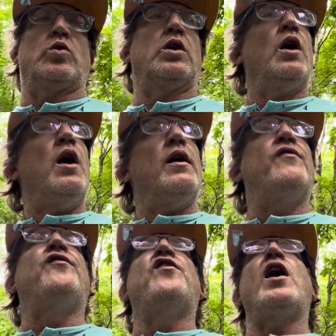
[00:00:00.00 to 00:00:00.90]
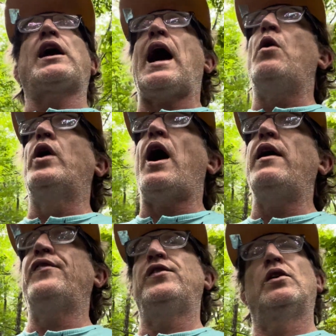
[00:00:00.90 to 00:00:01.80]
where, fuck, how would I
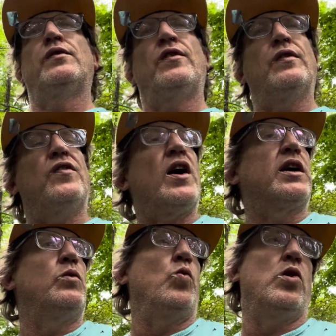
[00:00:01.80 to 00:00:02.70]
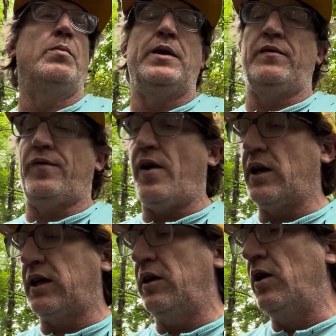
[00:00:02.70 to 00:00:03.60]
feel if a fucking woman
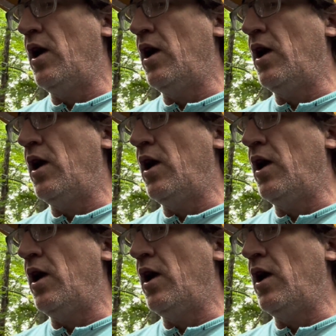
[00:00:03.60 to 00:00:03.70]
fucking,